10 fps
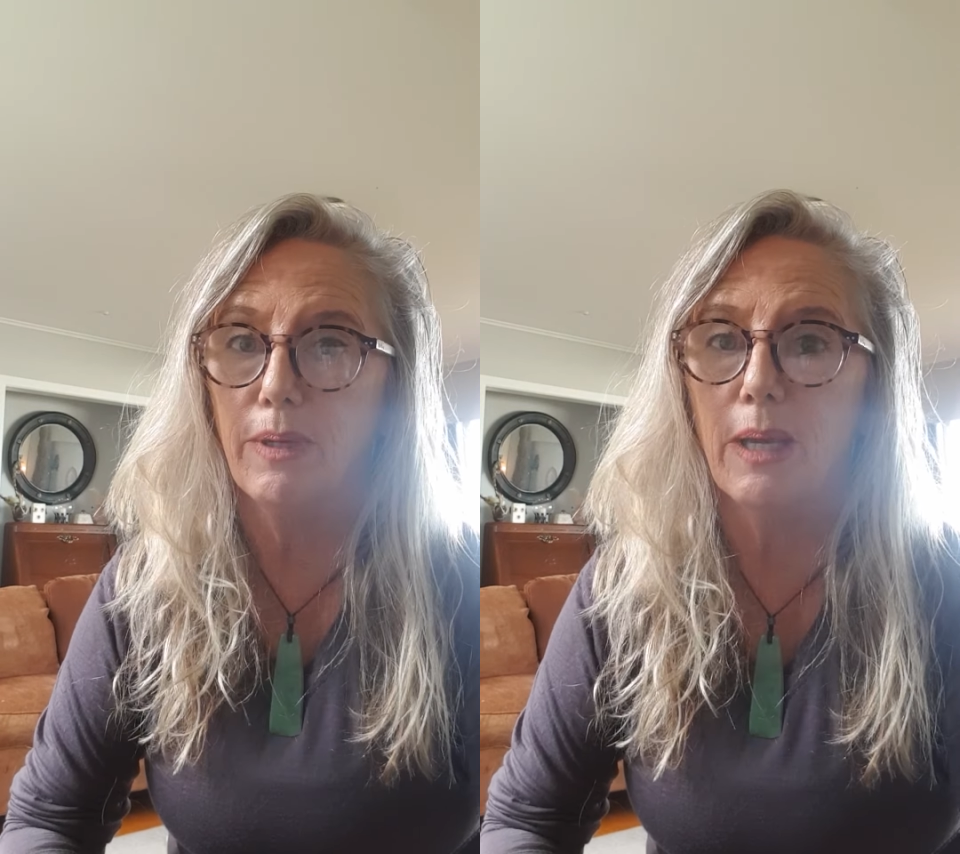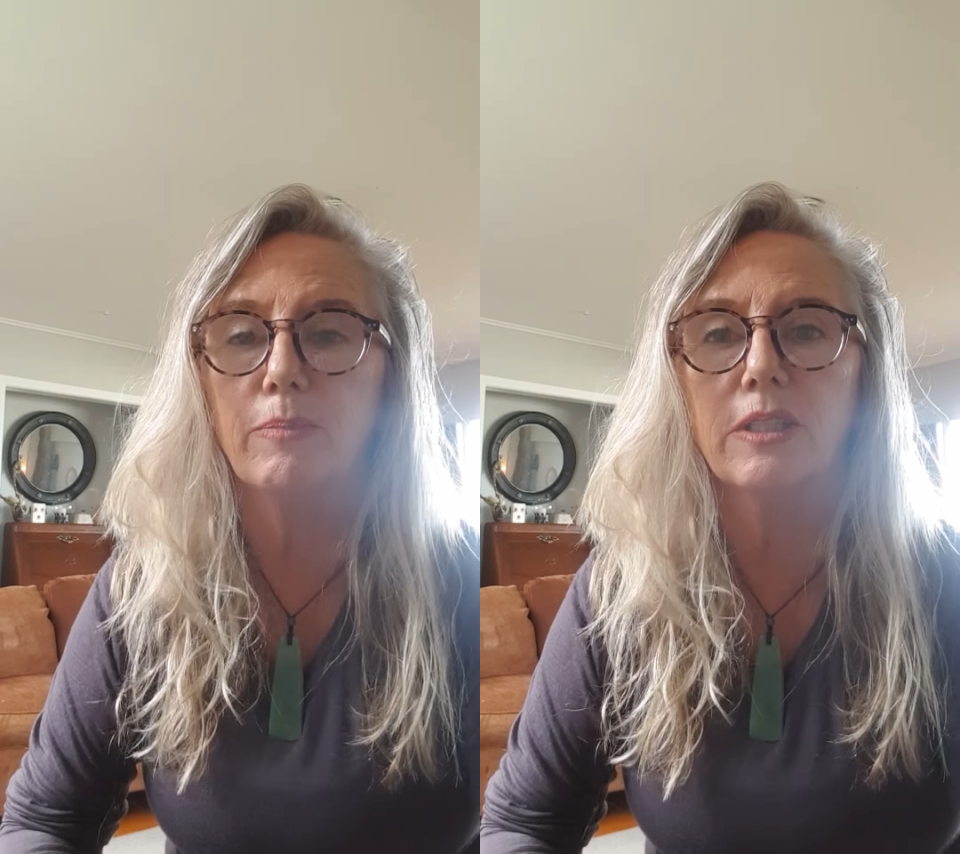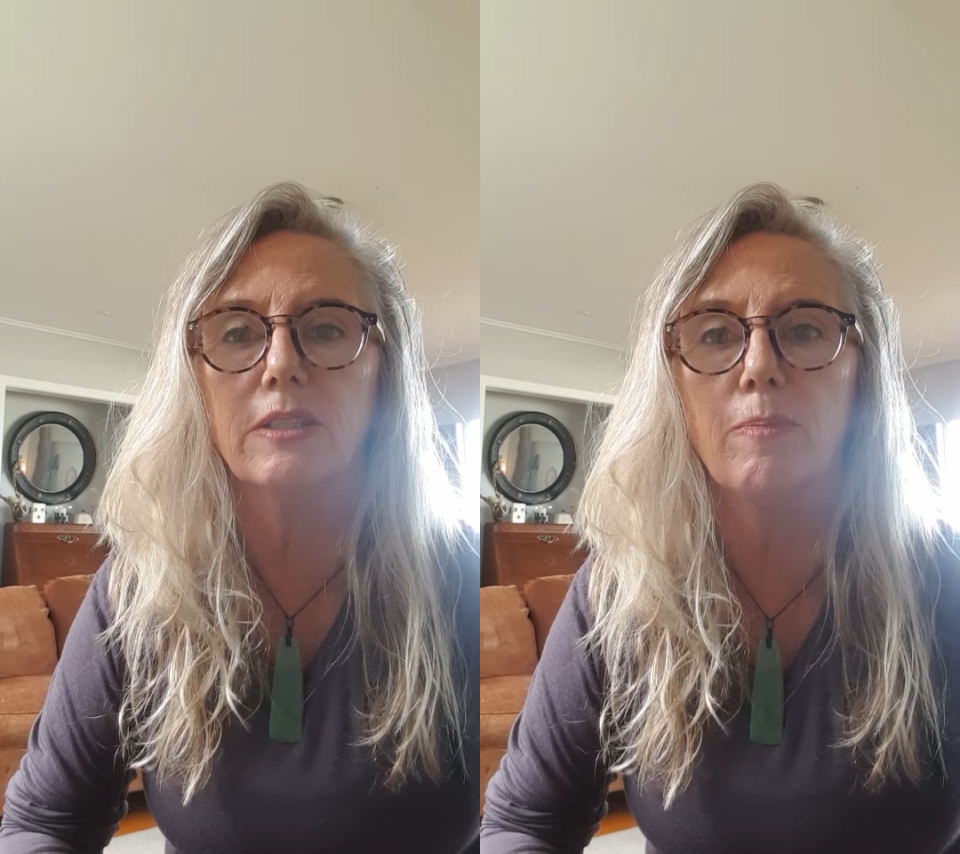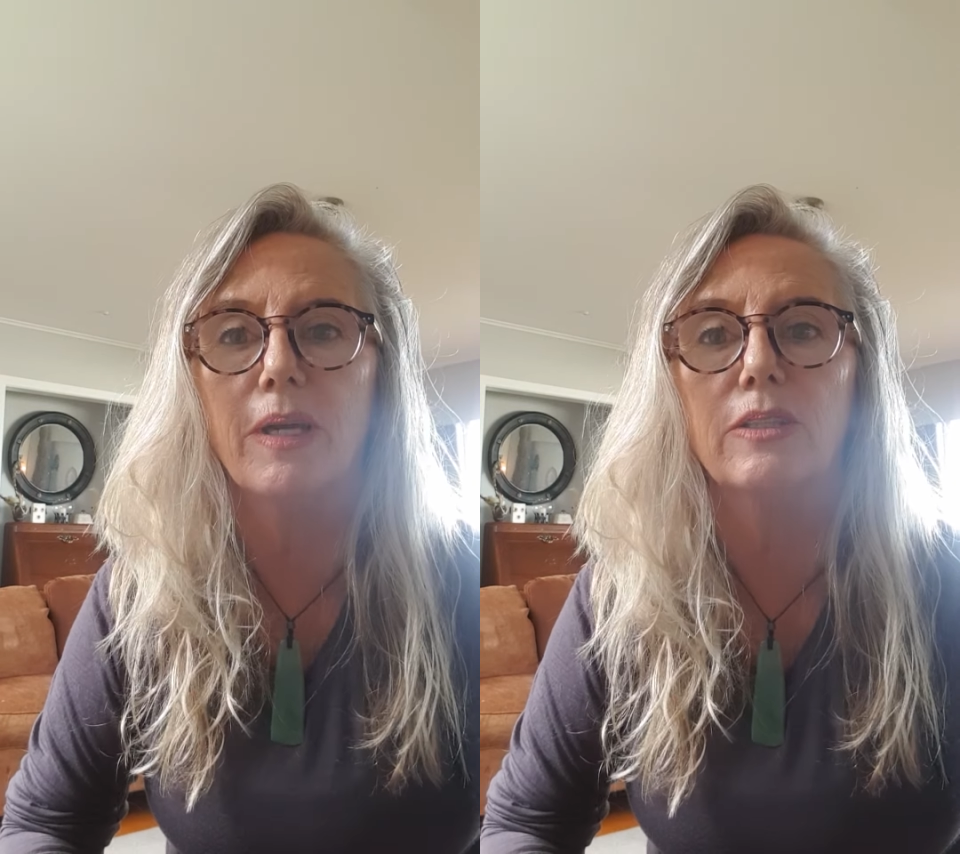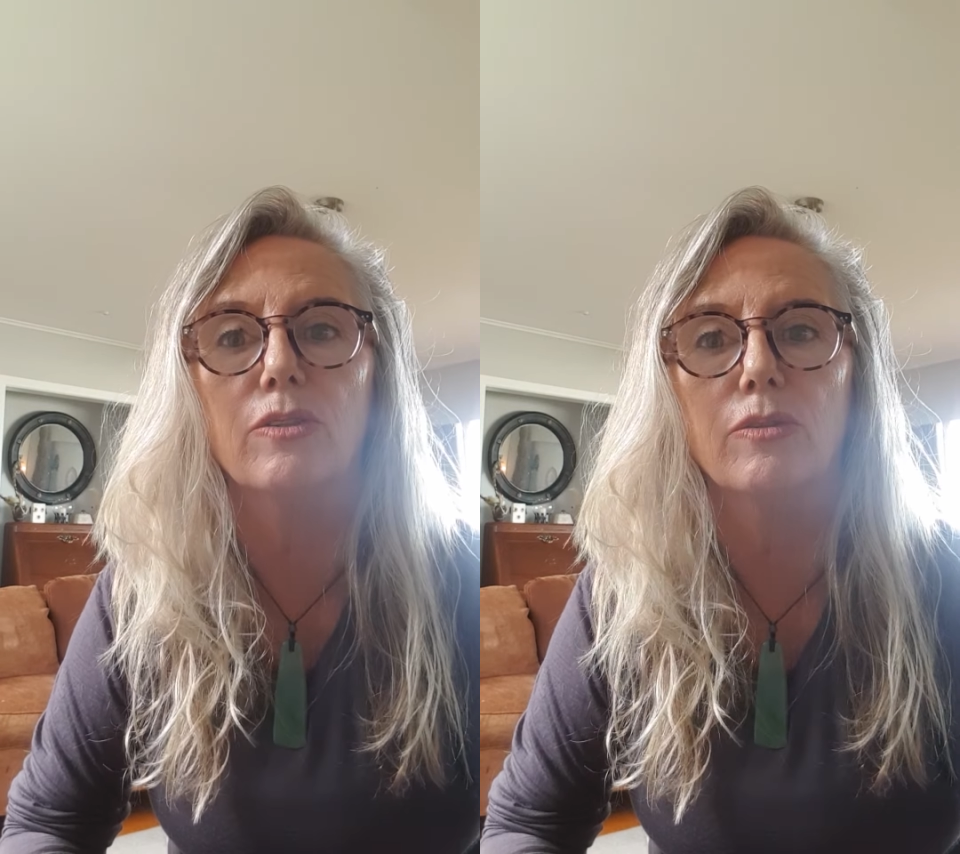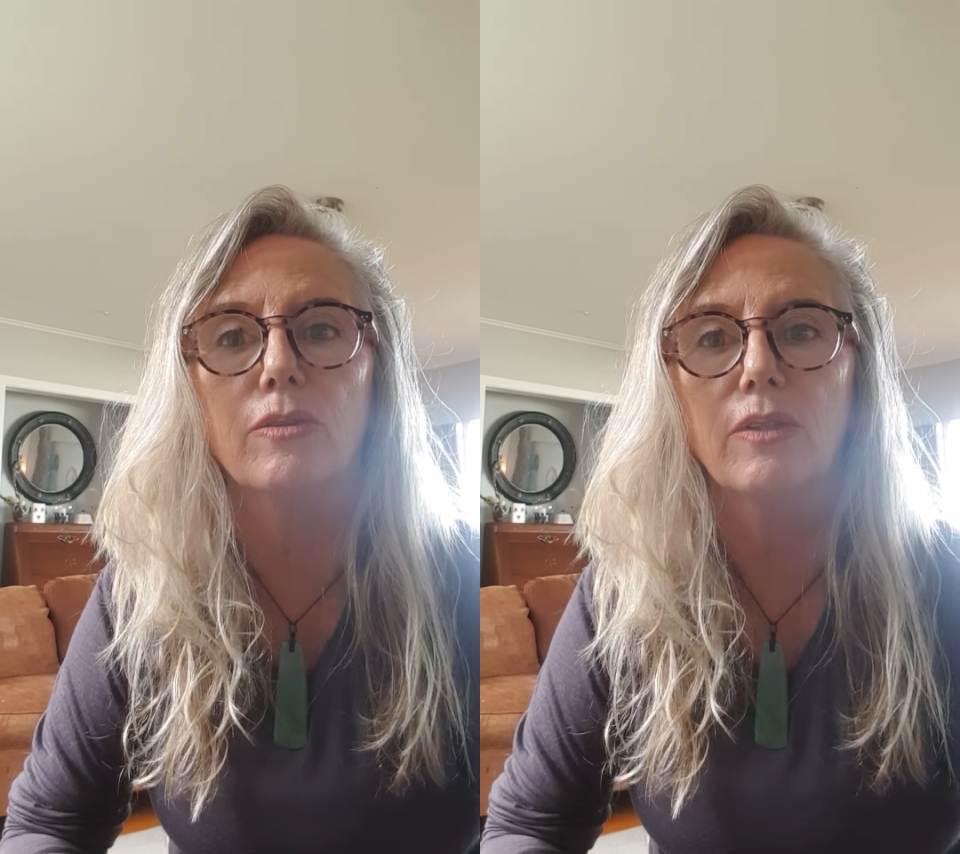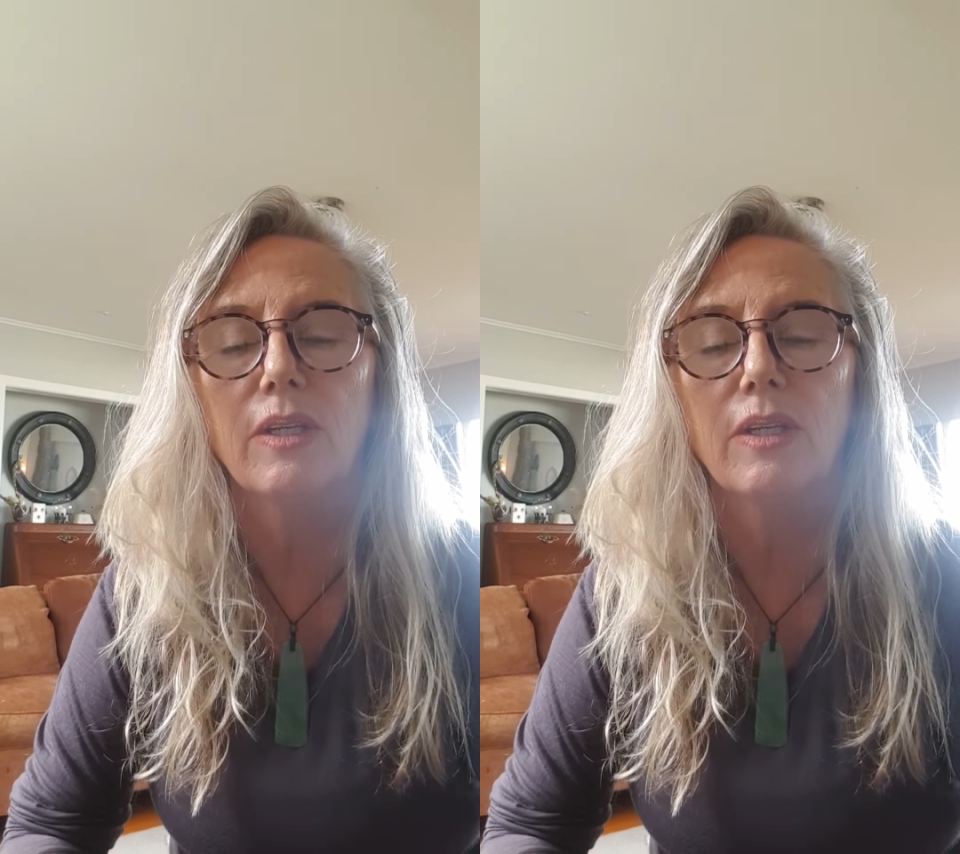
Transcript: perhaps expect to.